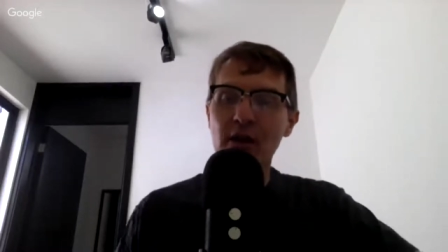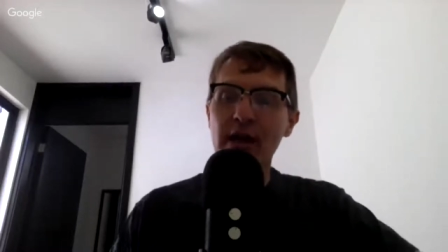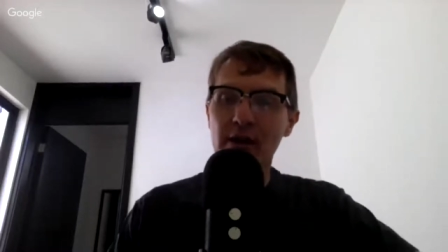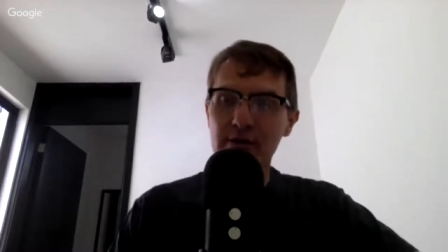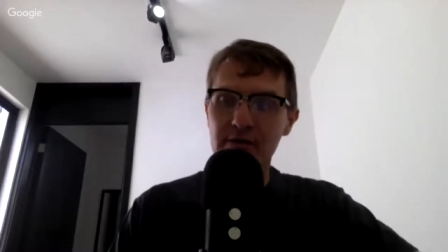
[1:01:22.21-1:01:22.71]

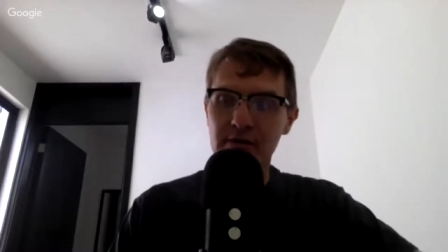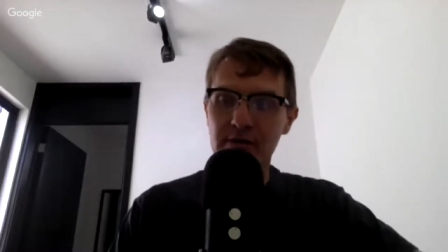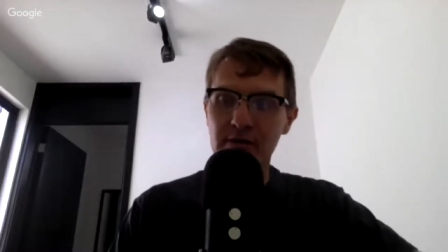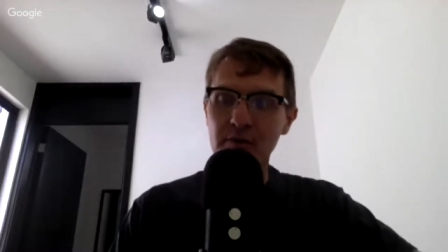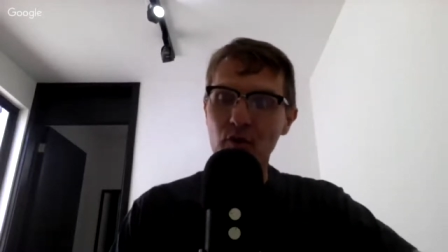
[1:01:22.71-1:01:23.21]

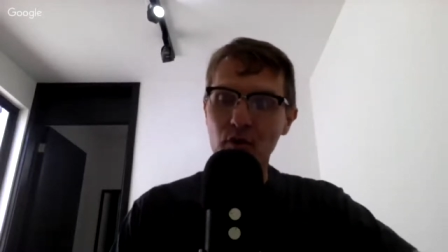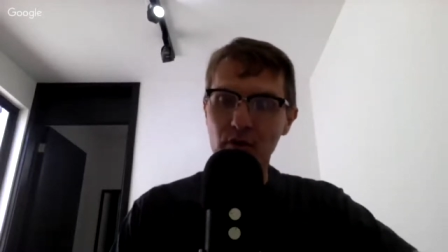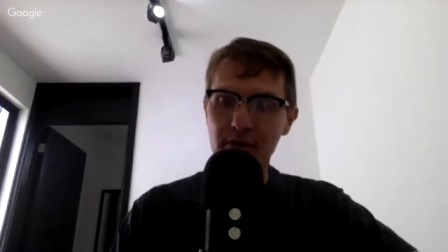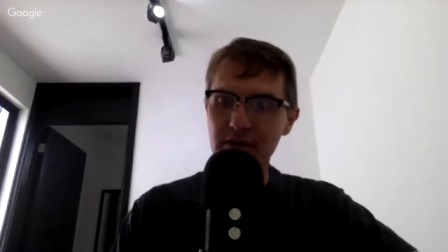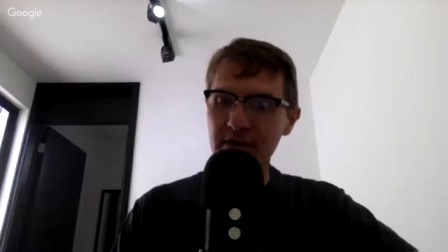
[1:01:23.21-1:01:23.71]
throughout the
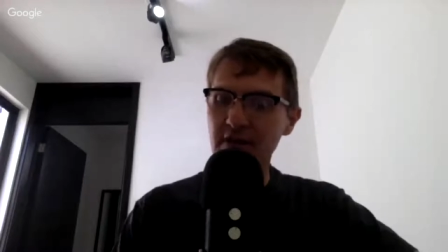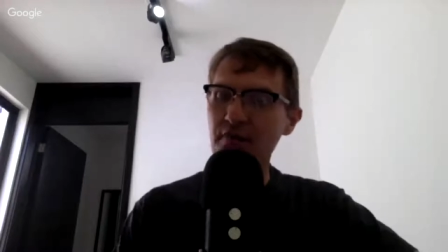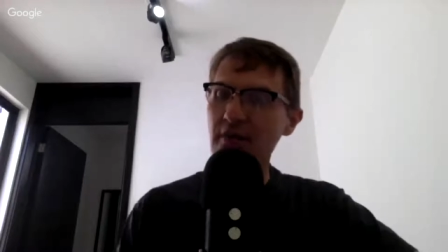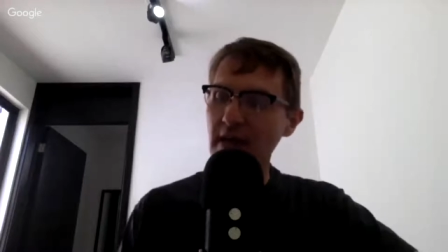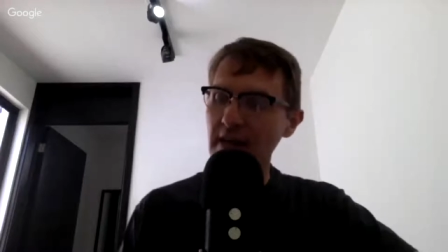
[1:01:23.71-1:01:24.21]

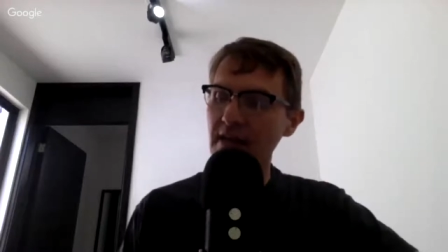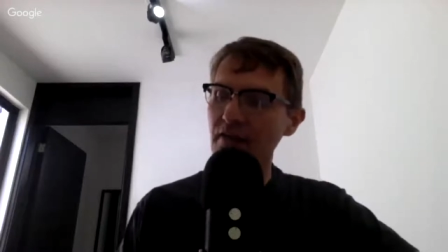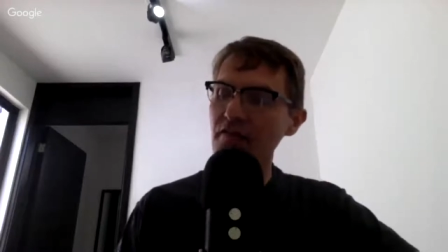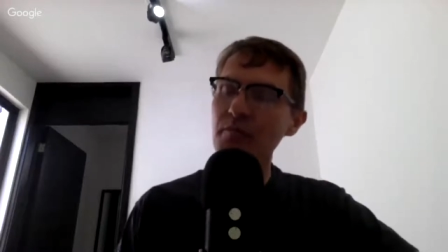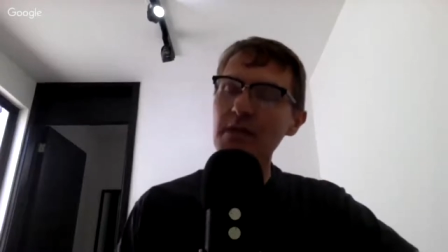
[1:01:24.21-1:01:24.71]
course if
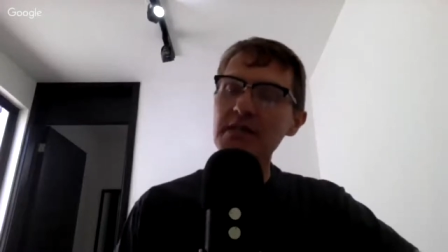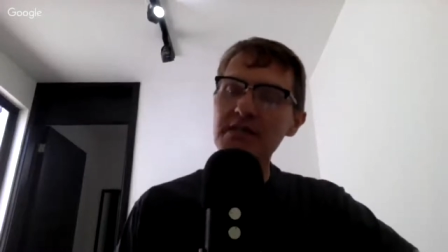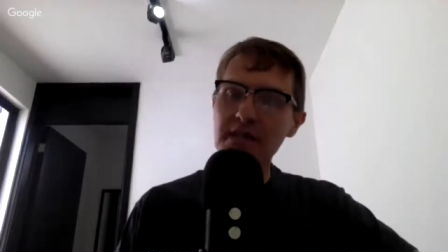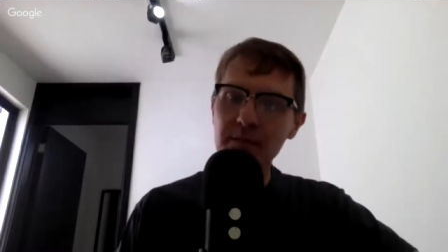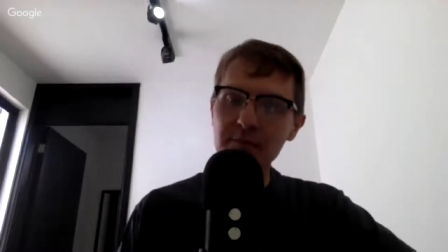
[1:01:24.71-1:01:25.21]
they
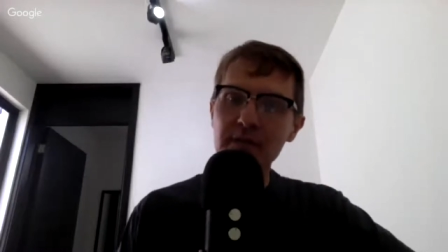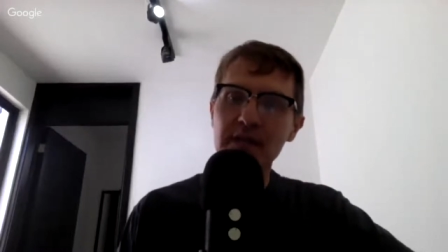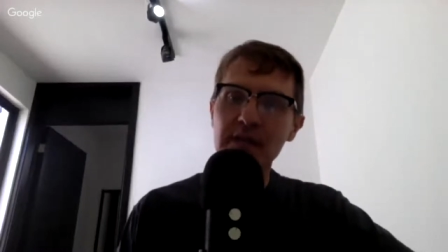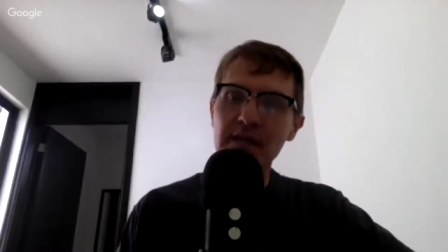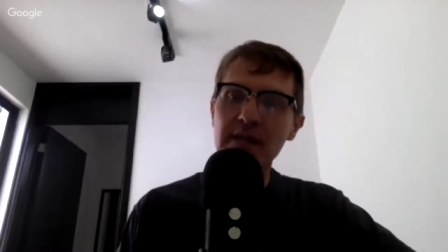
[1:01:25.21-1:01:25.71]
give me
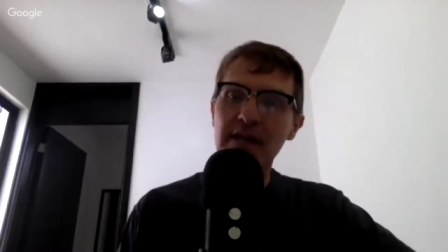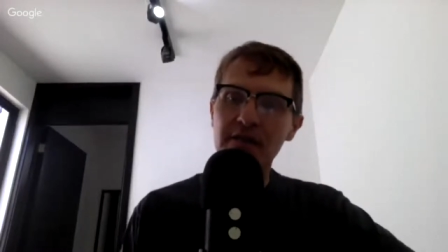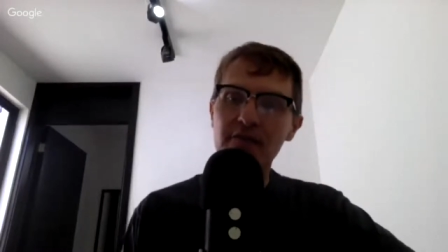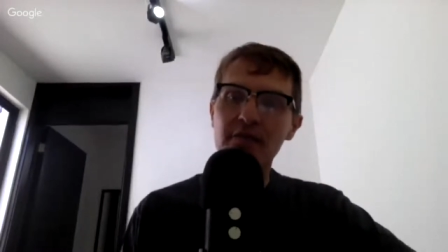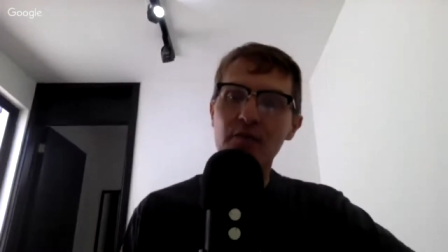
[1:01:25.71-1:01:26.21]

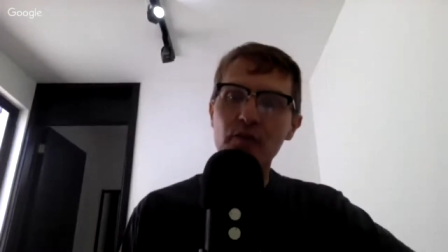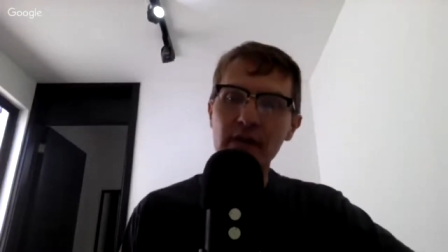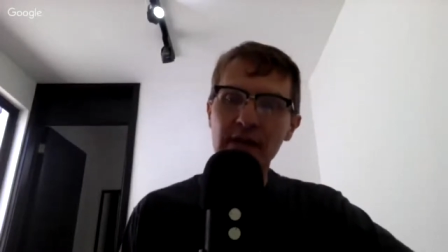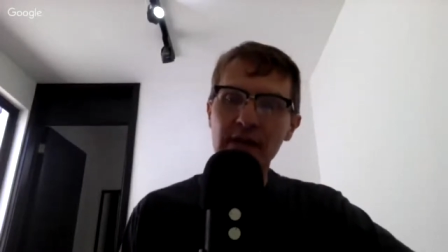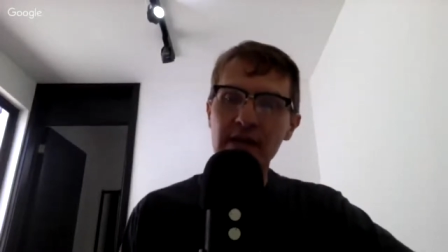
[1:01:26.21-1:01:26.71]
something
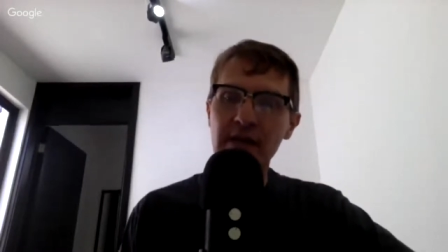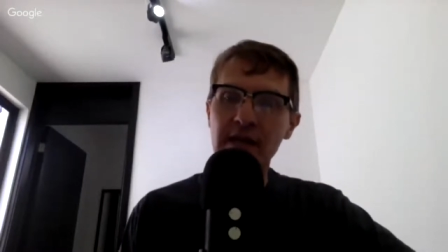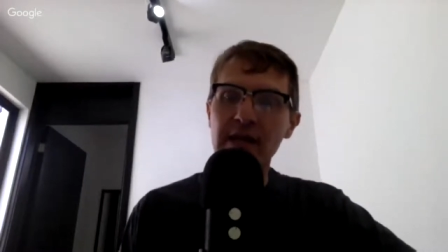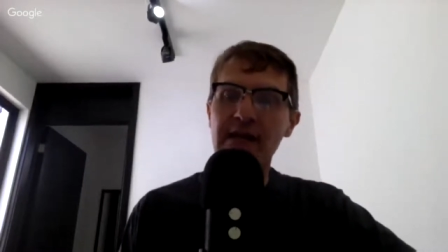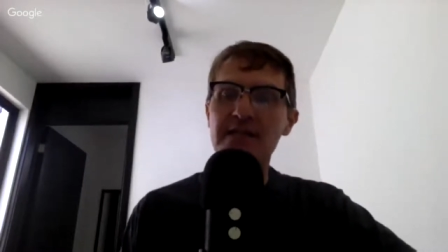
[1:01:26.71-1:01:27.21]
every
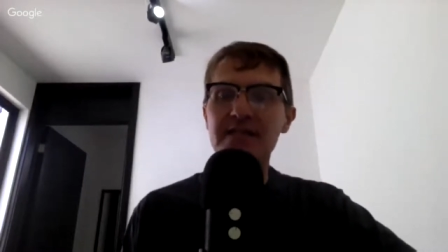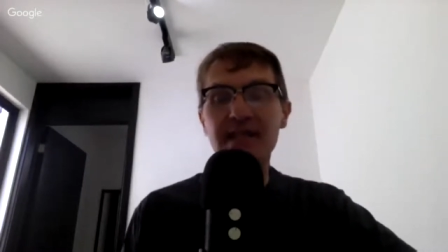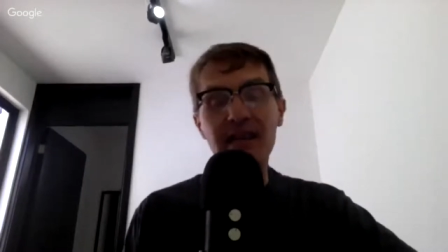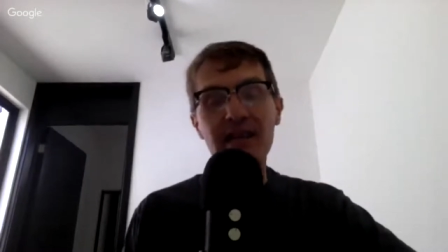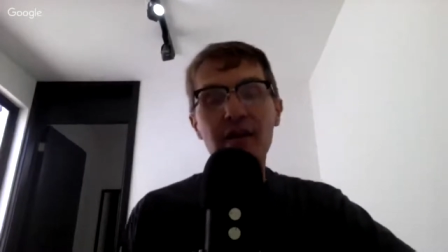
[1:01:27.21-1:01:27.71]
week
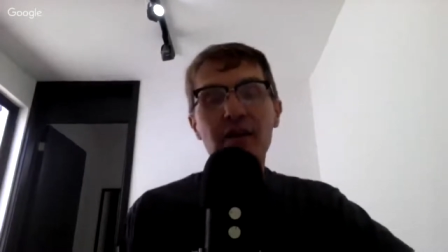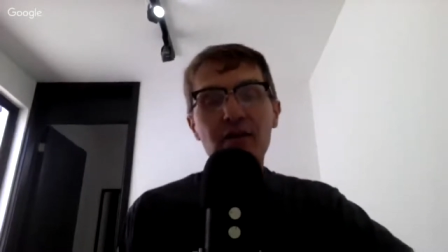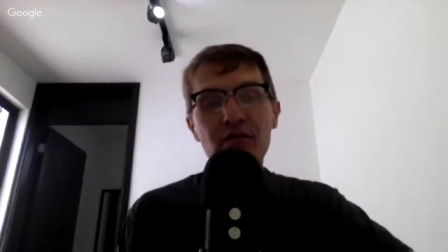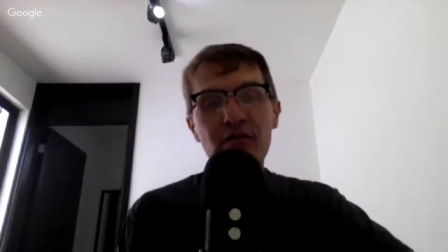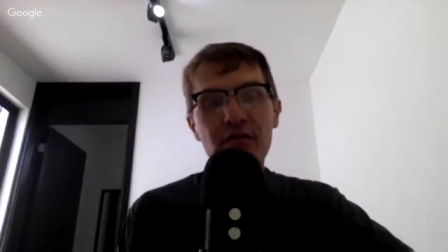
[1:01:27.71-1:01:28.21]

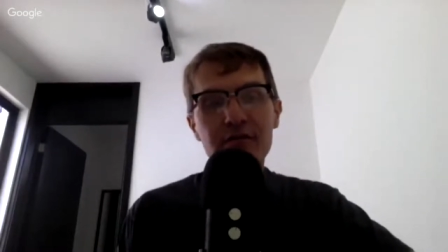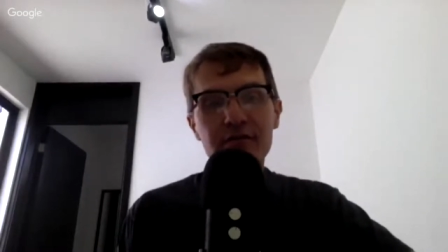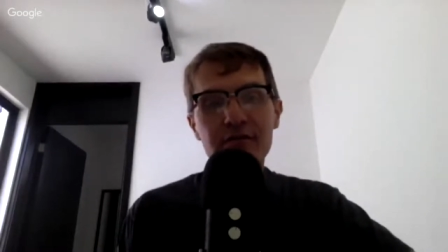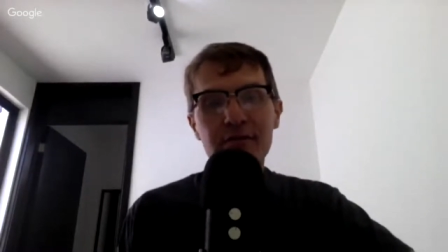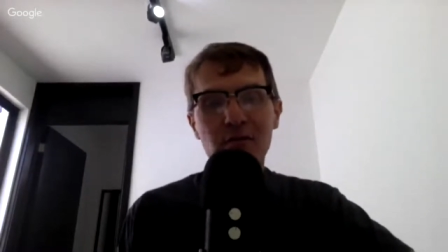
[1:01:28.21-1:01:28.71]
instead
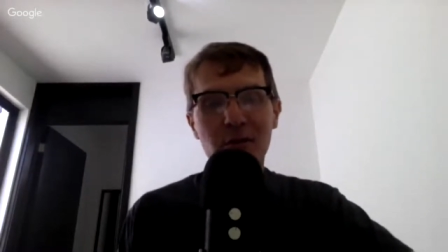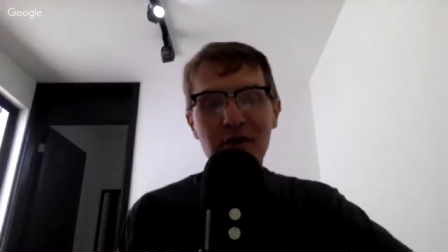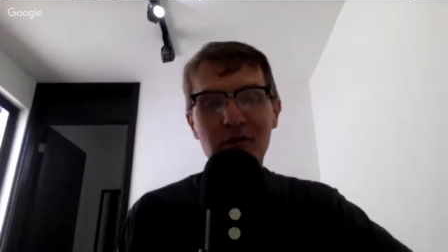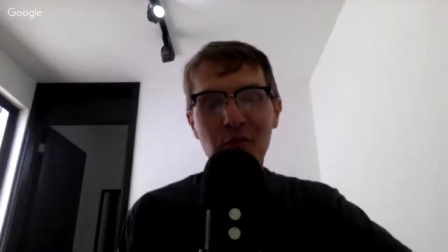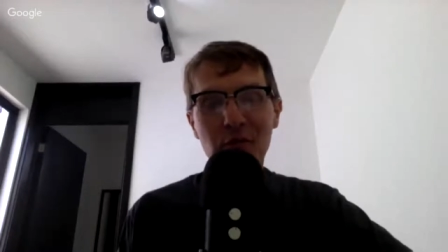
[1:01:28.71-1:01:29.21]
of
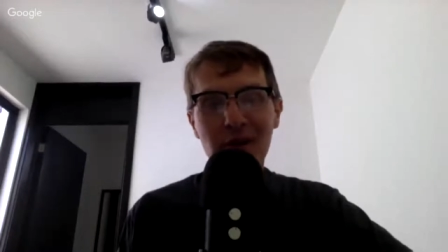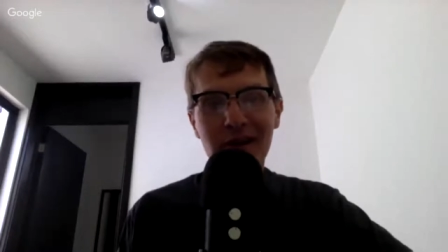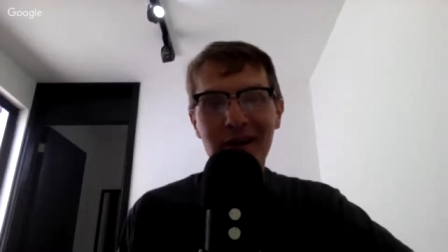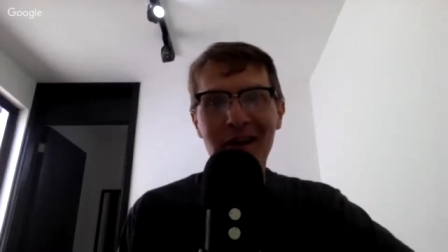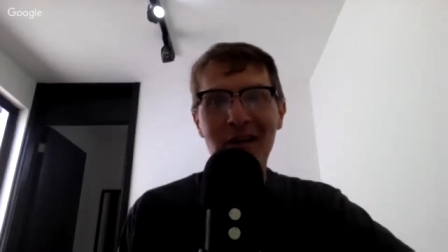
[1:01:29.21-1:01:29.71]
wait
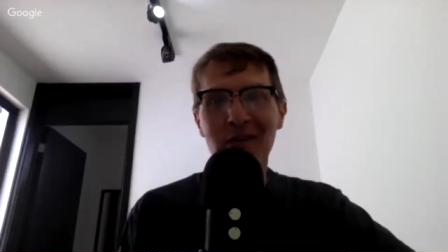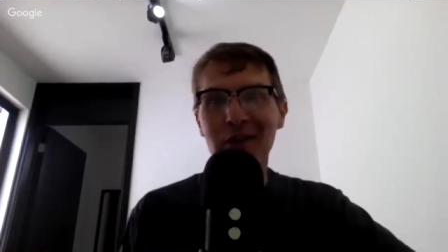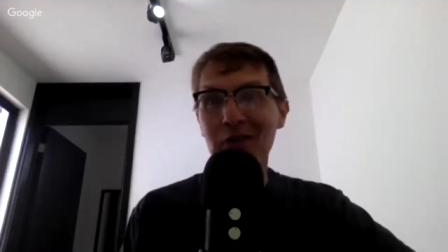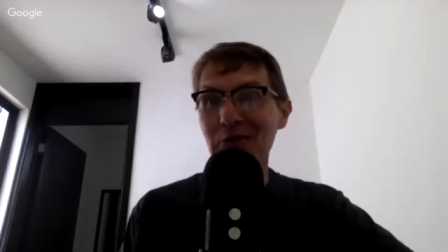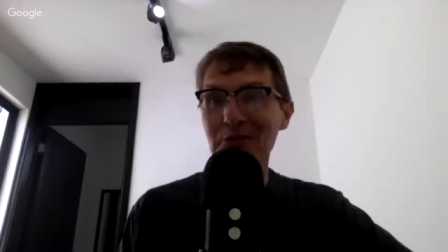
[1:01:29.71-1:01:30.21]
for it they